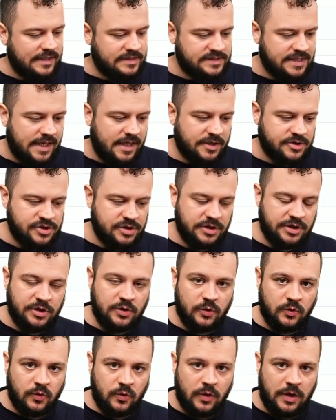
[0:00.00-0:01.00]
actually
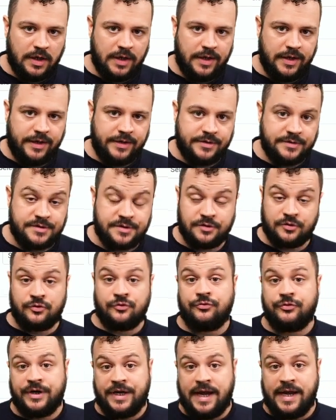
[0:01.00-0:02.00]
go and
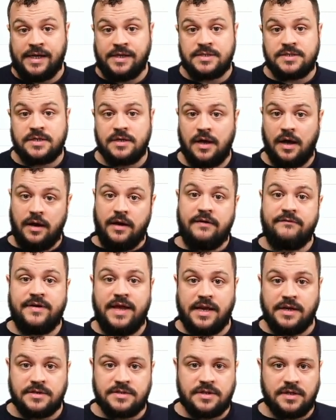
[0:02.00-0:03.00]
create an
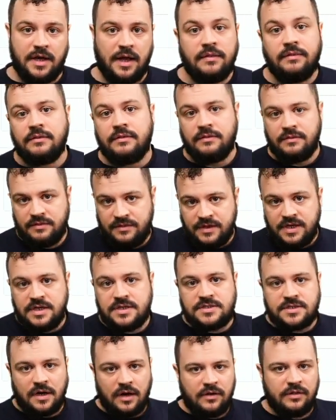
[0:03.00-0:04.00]
event. And
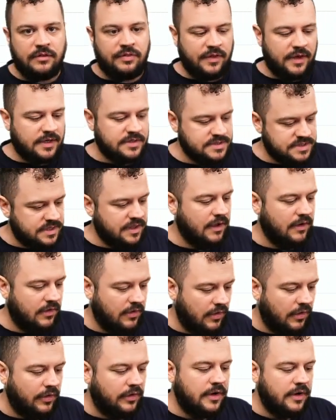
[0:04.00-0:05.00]
these are the things that
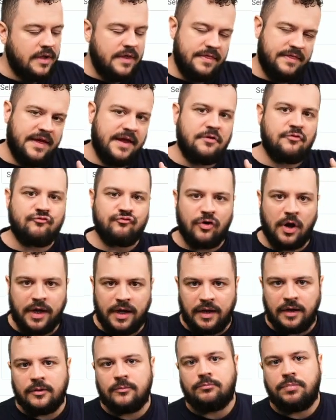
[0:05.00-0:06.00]
are then
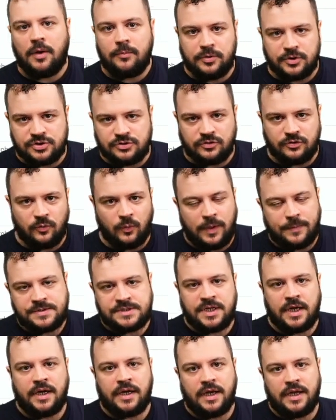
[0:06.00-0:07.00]
running, published on the
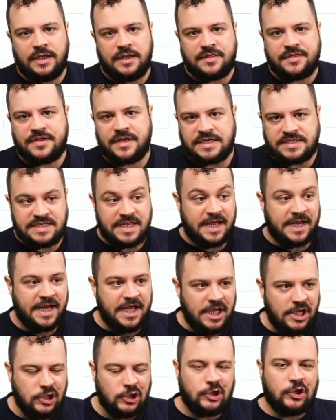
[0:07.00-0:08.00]
website, and the things that
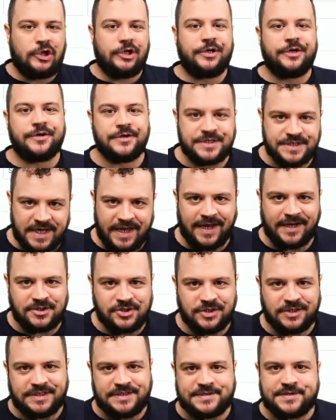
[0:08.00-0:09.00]
learners
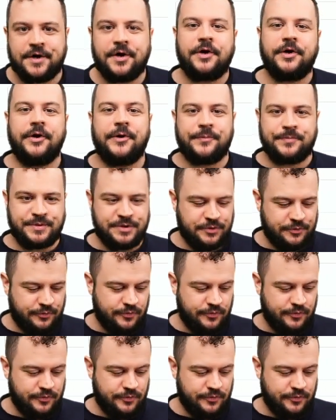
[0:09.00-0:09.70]
actually turn up to.